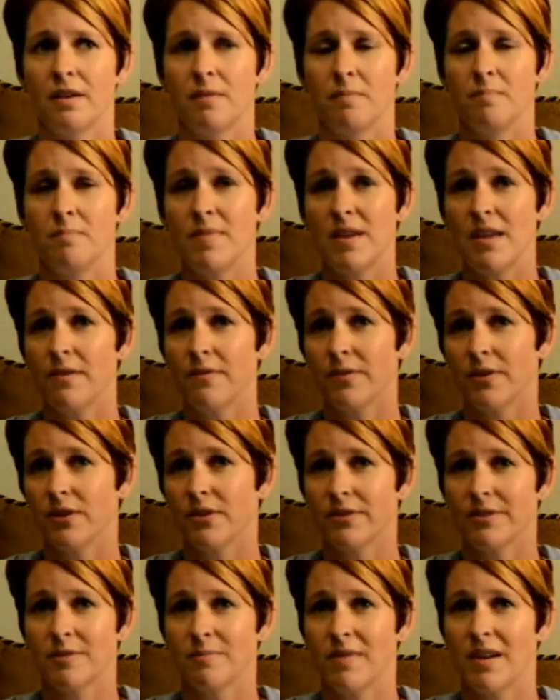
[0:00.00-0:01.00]
me
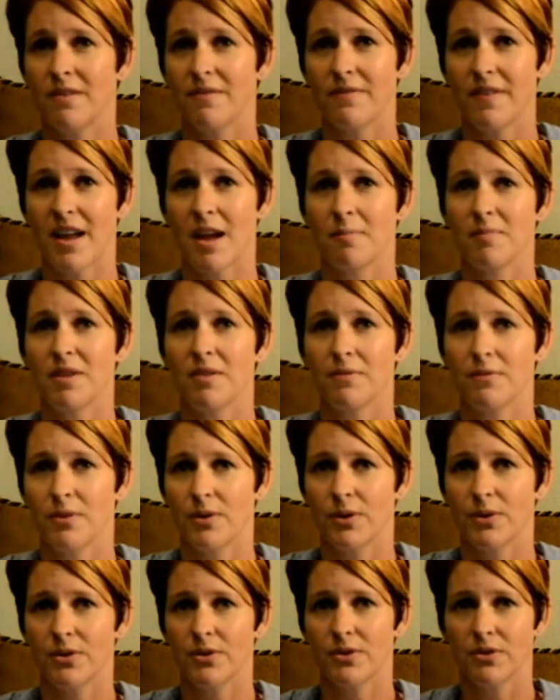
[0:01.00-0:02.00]
first and my family
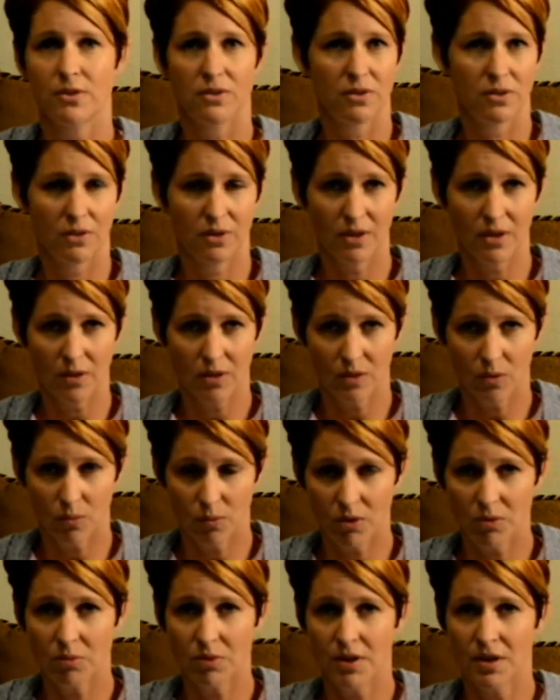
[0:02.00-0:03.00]
first,
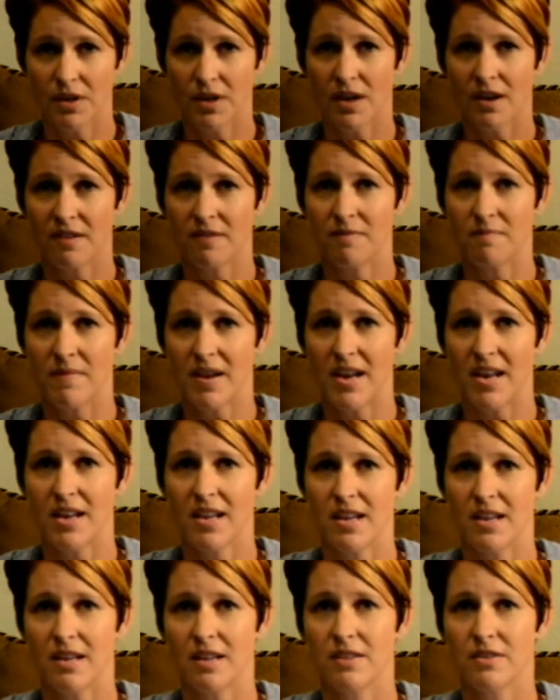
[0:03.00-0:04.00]
we would not have made
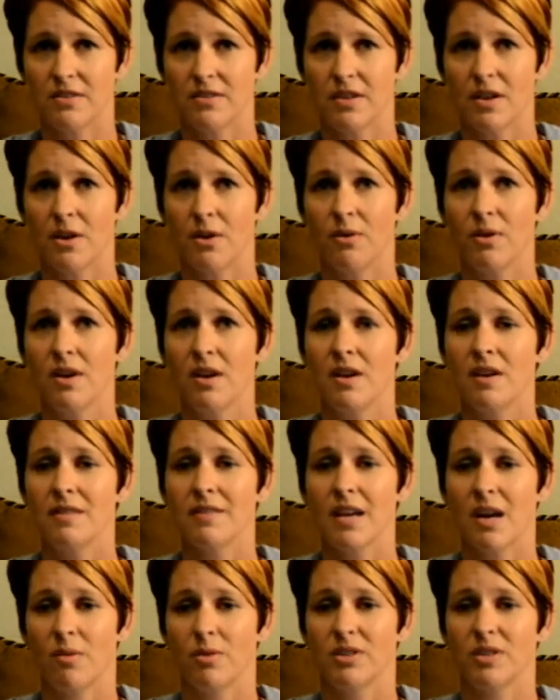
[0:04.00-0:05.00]
it. And so
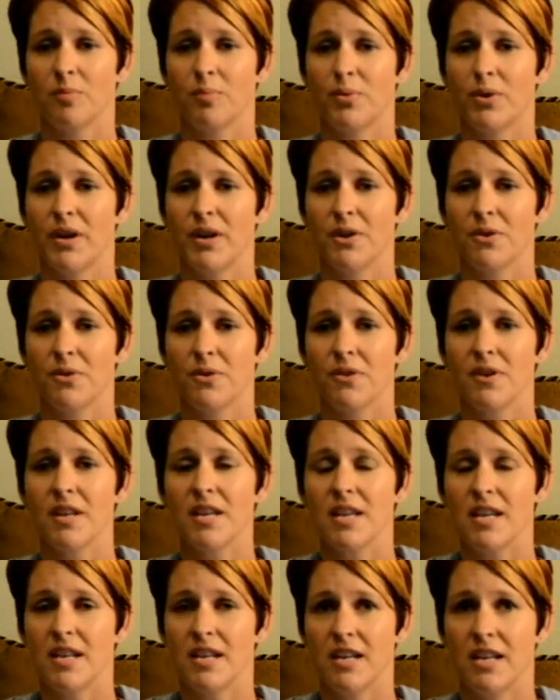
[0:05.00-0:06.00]
that was a priority
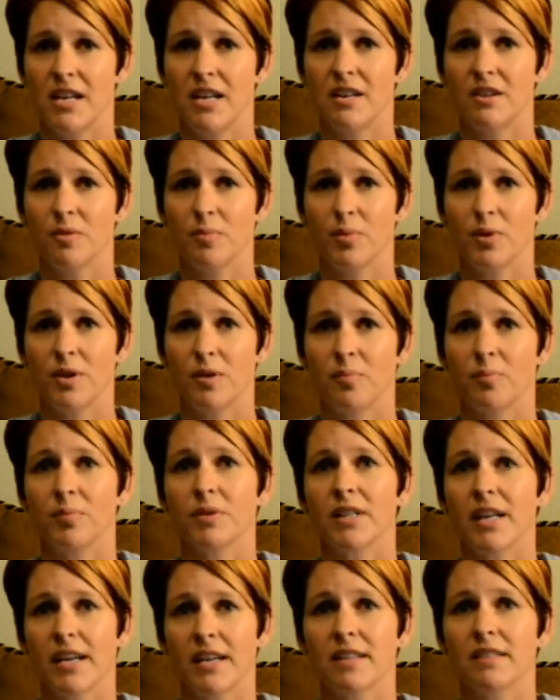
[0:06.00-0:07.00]
he needed to put in
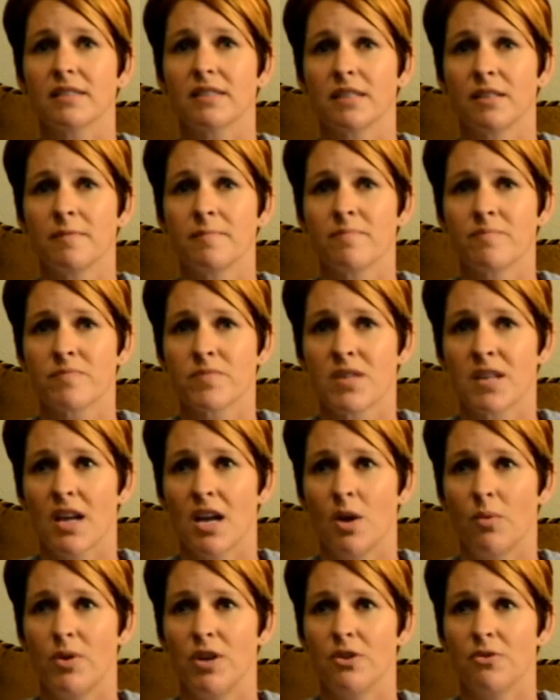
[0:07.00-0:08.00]
place.
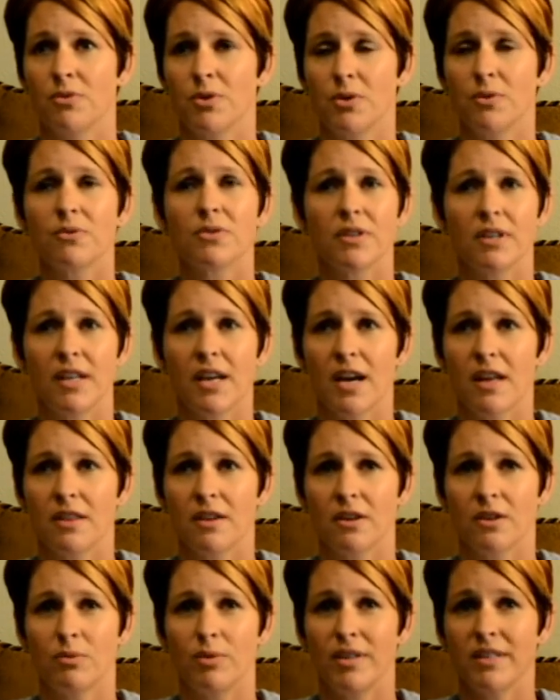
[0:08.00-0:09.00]
And we grew
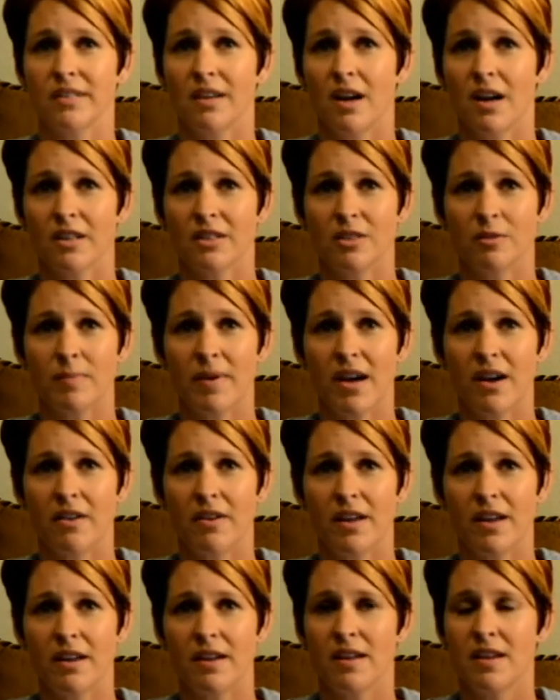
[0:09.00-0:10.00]
together, we talked
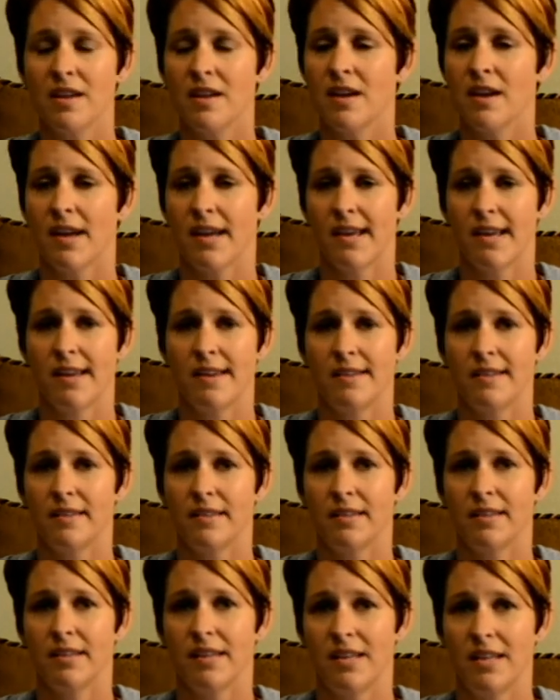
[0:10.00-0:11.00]
about it, and
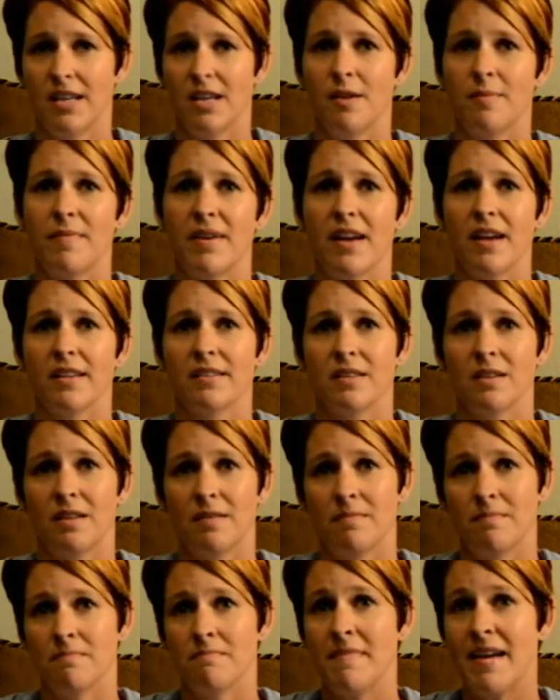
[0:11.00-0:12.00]
him as
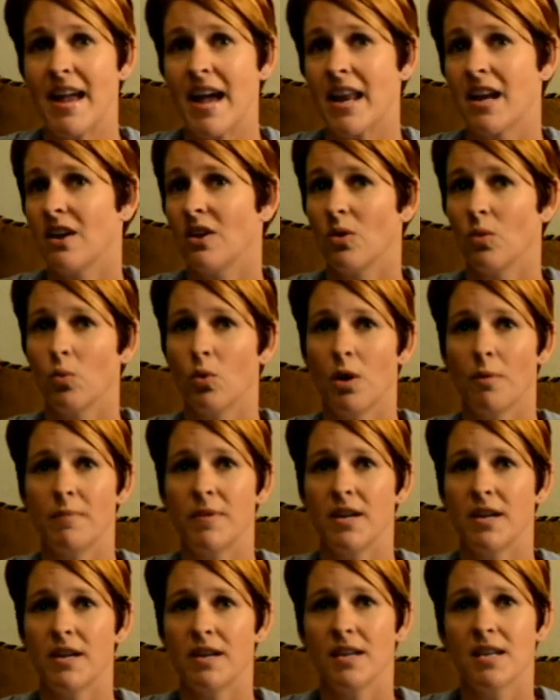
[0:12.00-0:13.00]
a man and a
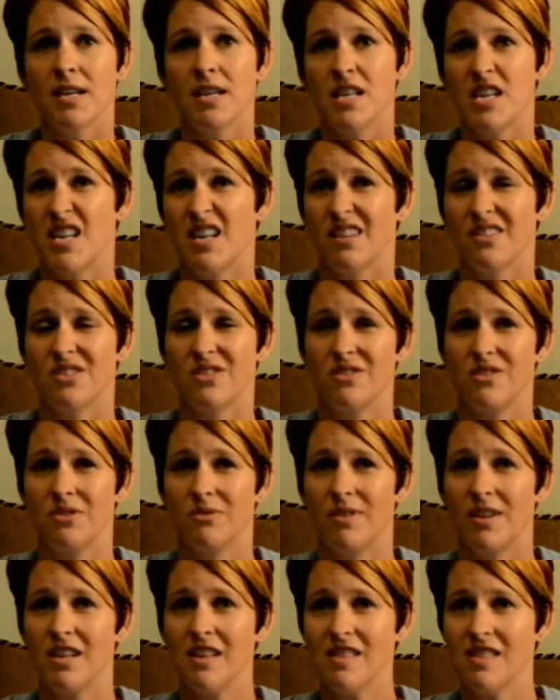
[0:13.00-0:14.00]
woman, he doesn't
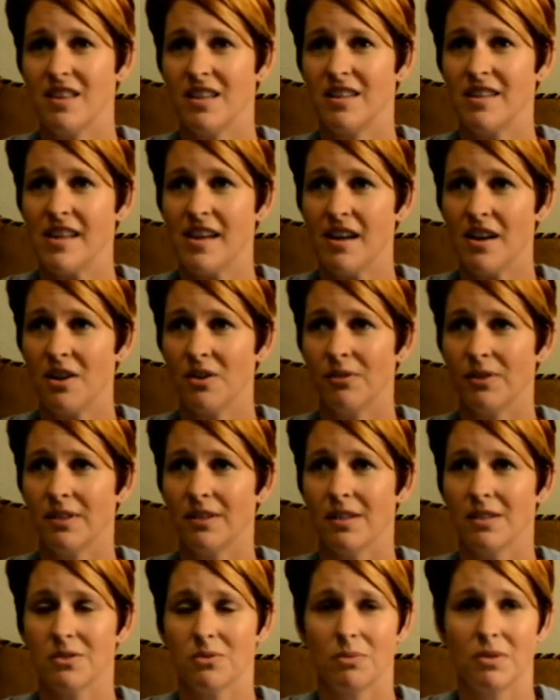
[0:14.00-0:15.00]
do anything now
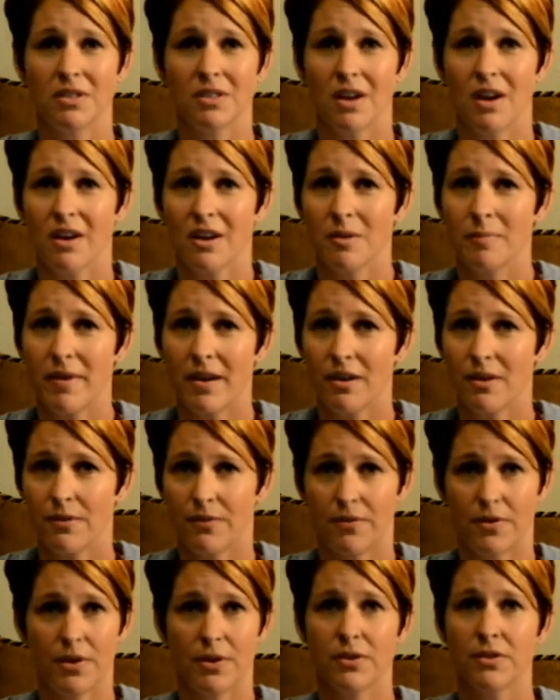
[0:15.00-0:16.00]
unless we talk about it
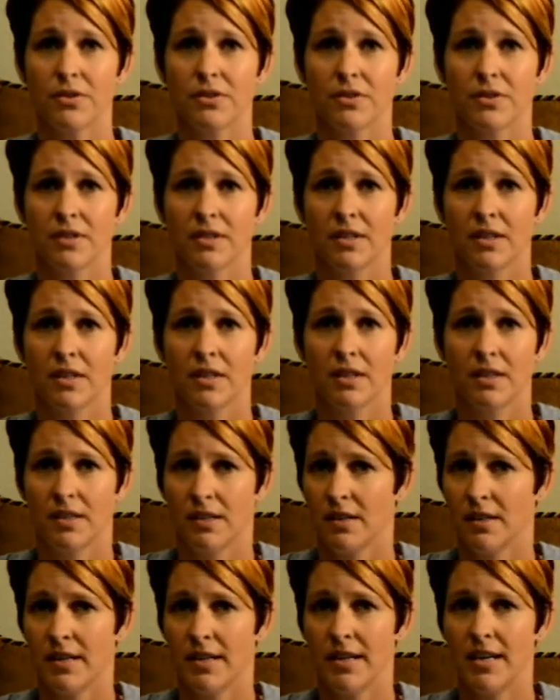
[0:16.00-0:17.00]
first.
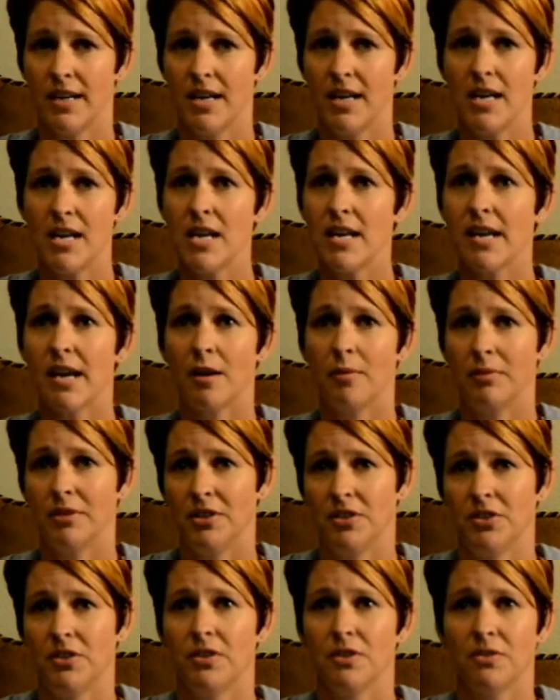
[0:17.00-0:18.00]
Any
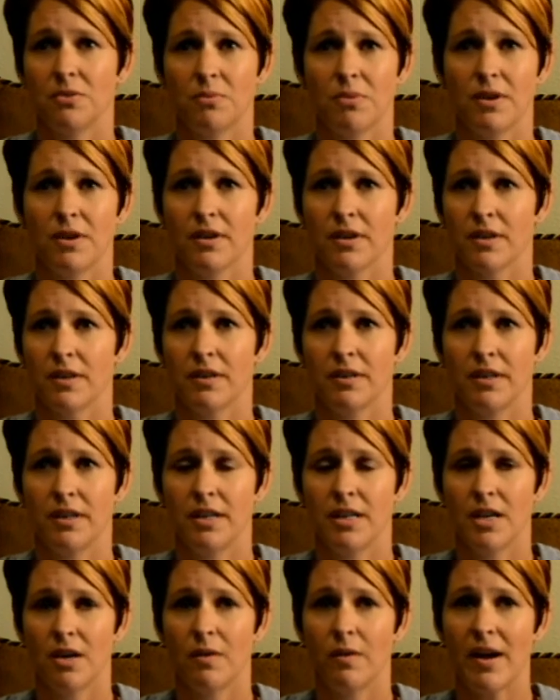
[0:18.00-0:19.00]
abolitionist work,
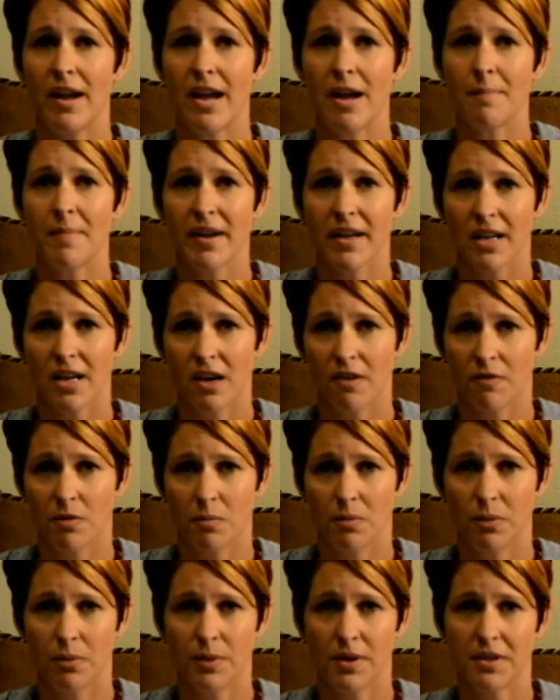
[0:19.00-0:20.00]
am I
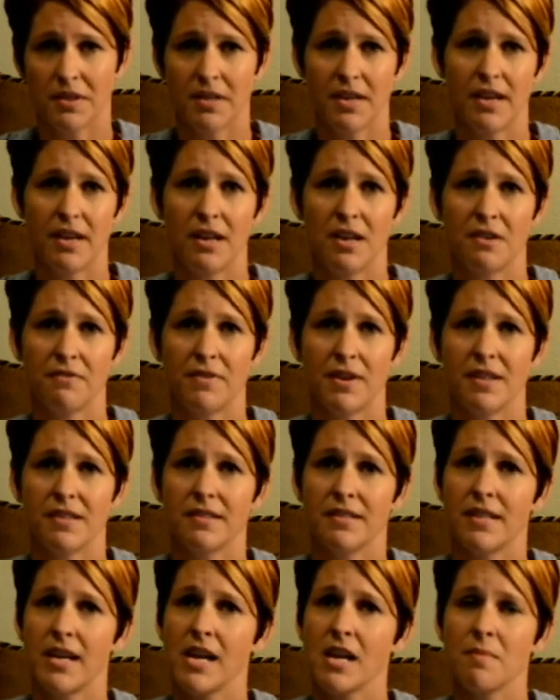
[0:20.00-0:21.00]
comfortable with it? And if I
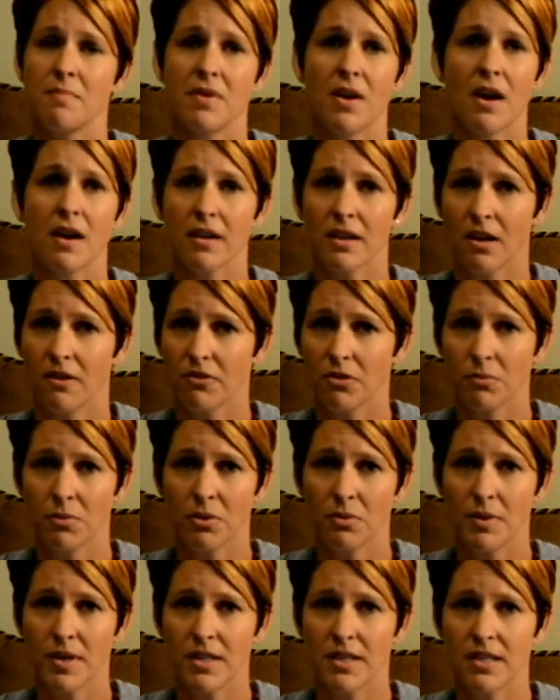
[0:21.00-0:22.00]
say I'm not
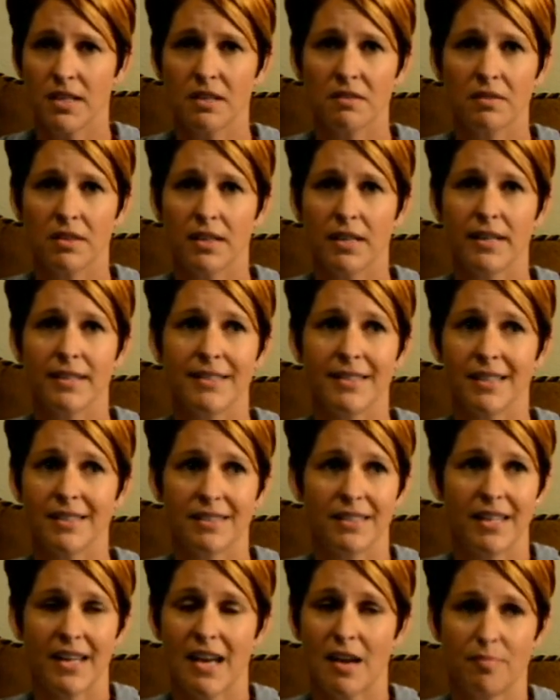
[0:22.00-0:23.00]
comfortable with it, it
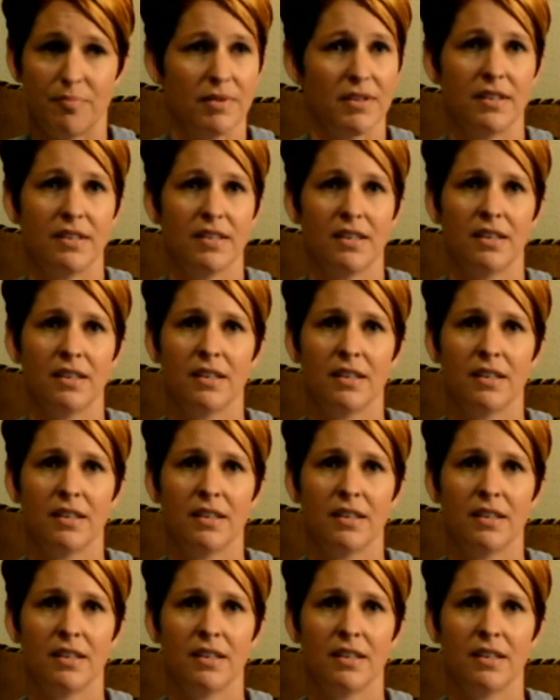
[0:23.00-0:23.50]
doesn't happen